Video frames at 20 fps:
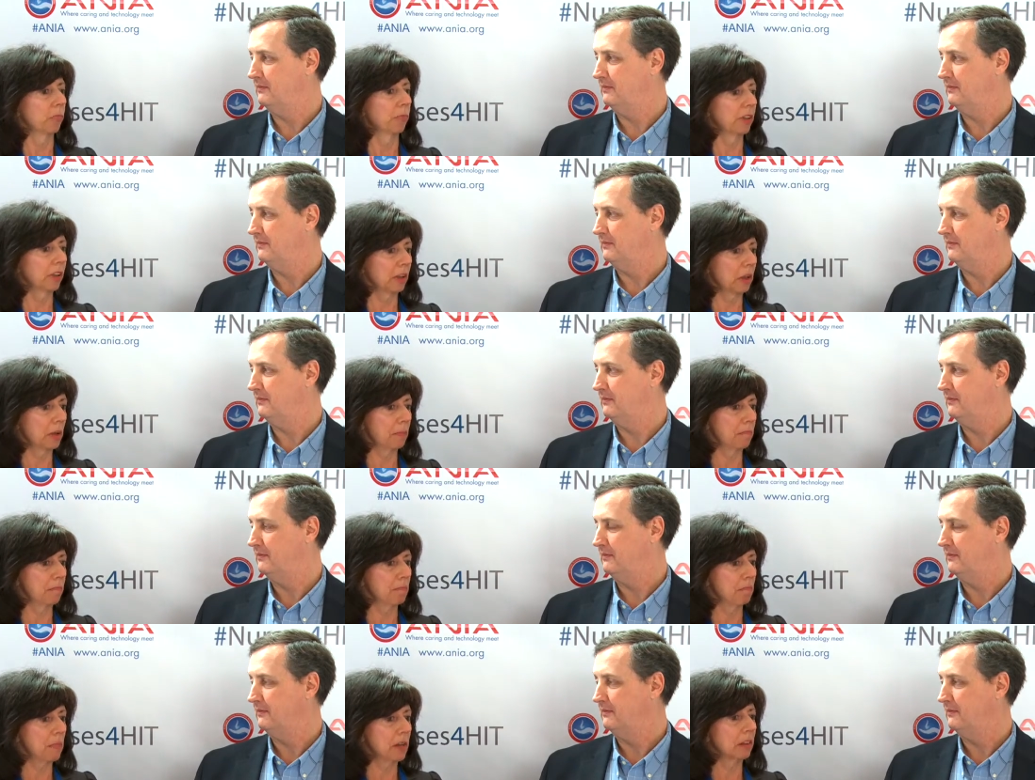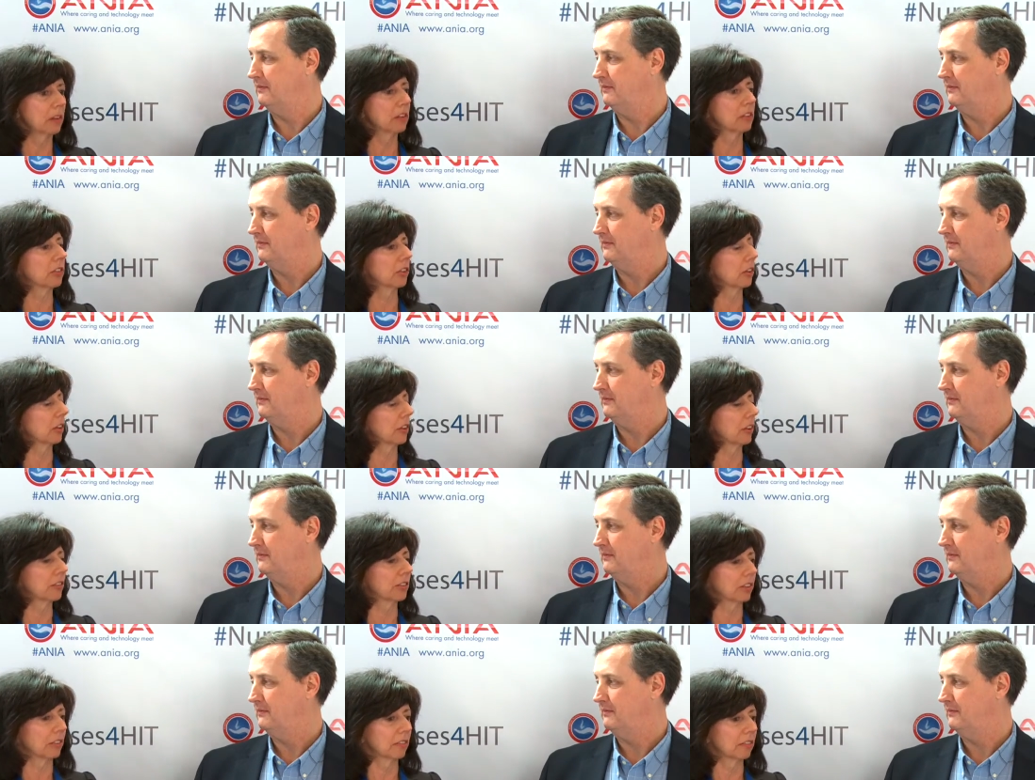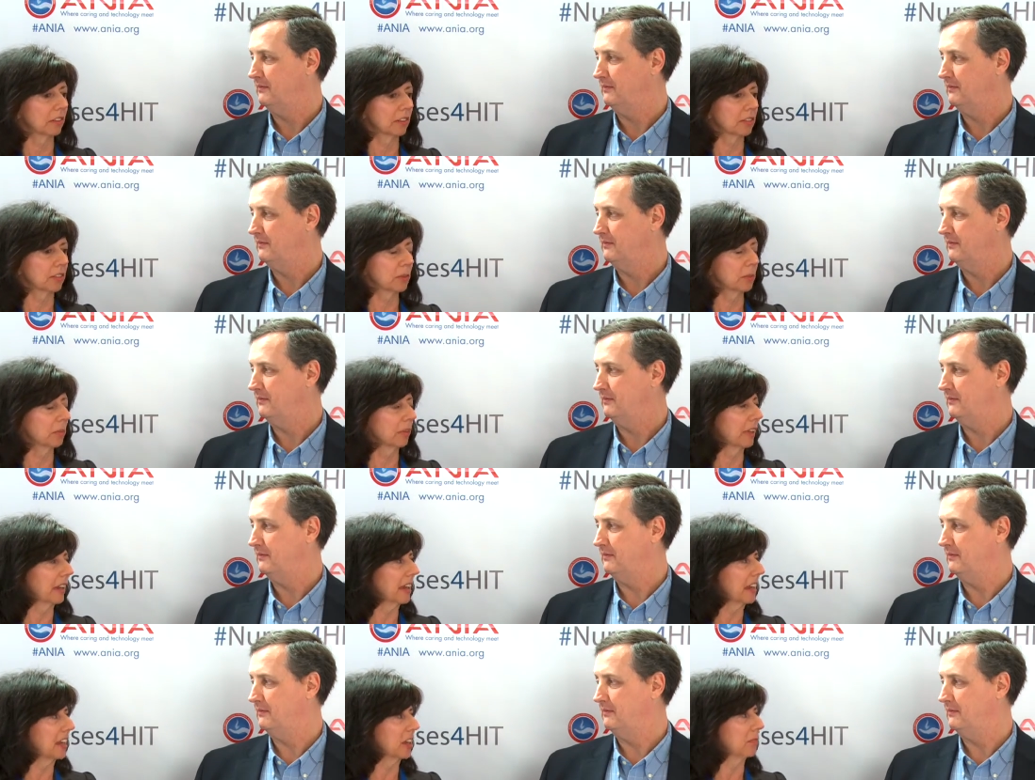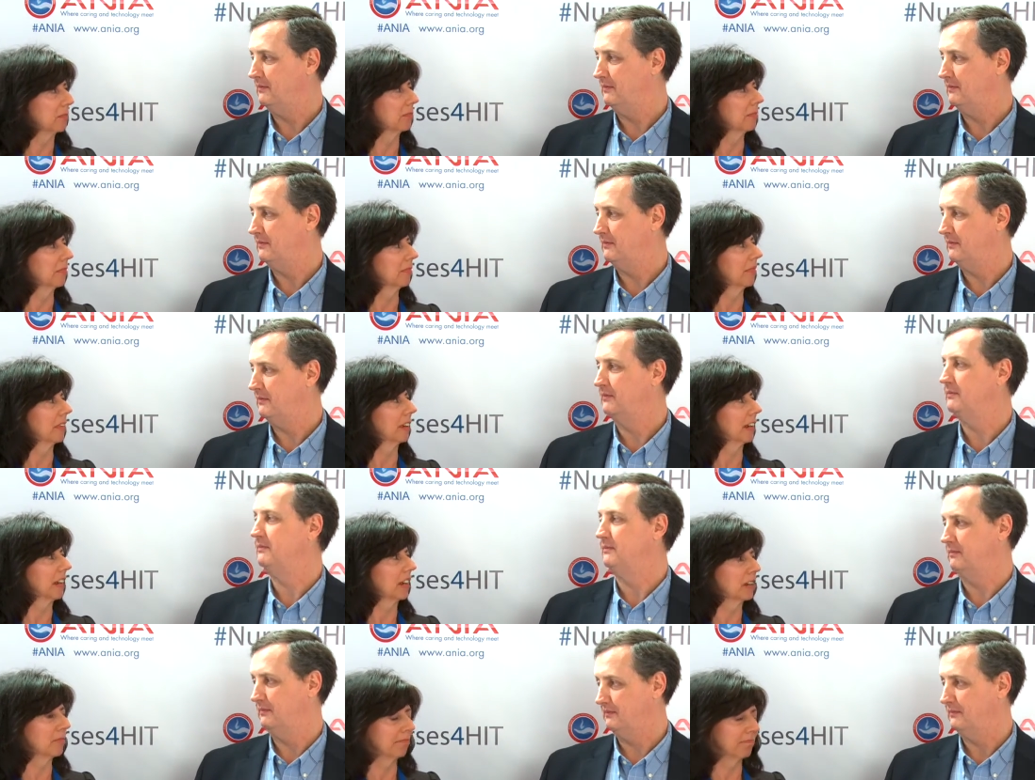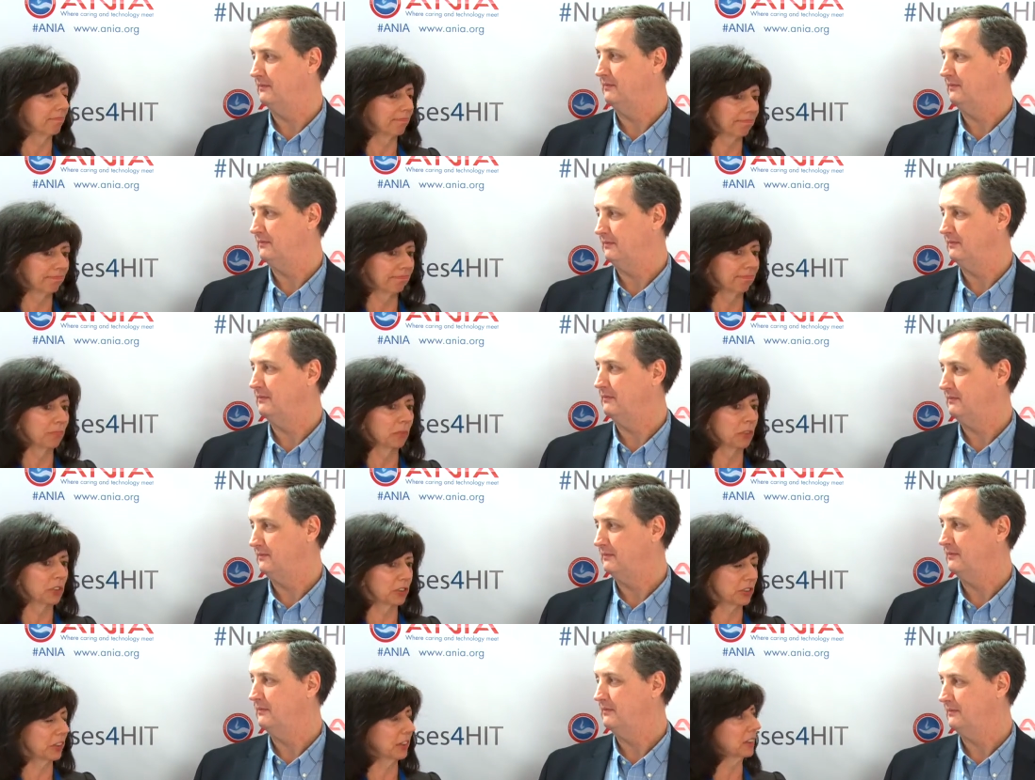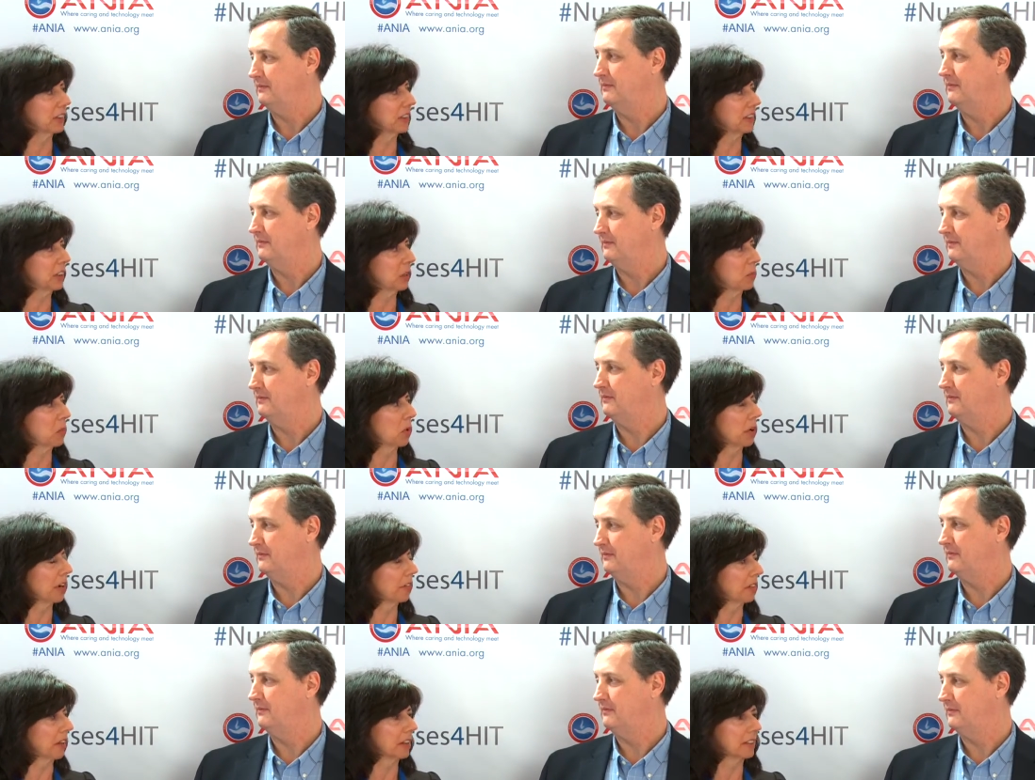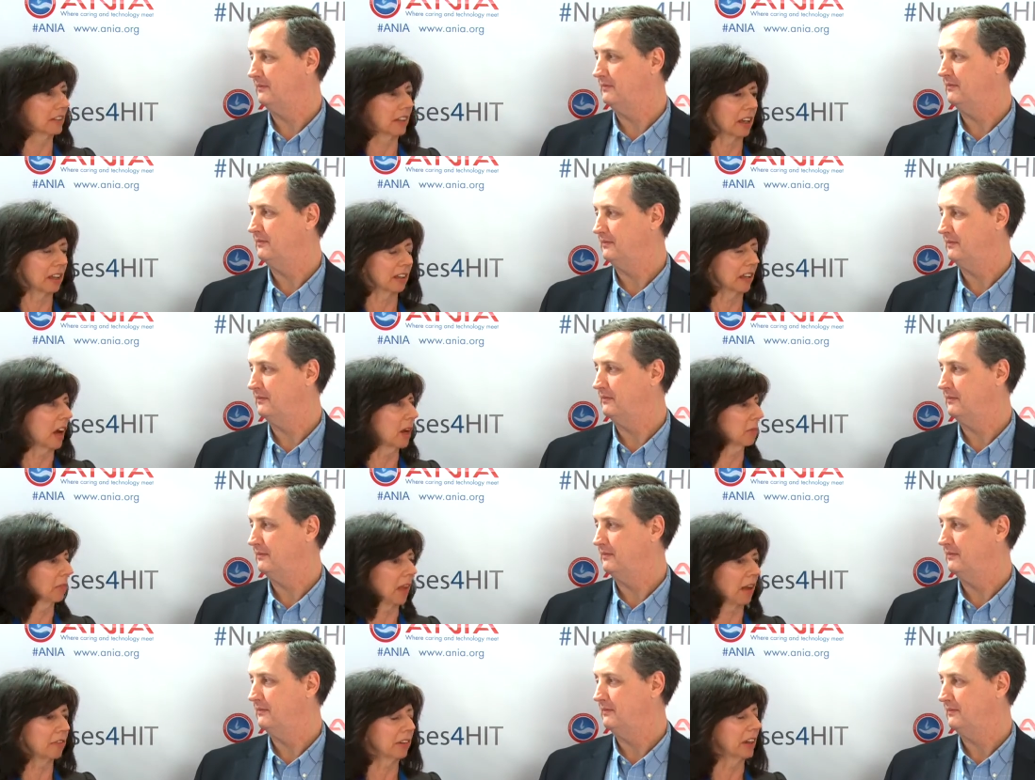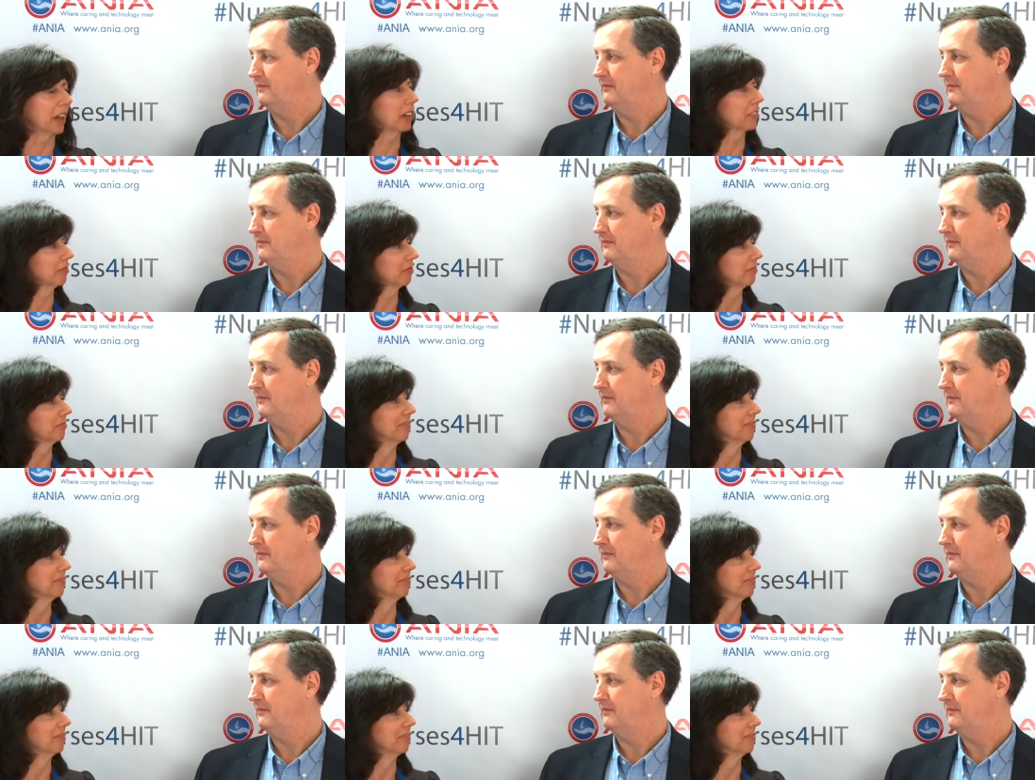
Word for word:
Speaker 1: really meet the charge of the triple aim, um, we're starting to see more of us, and I'm loving it.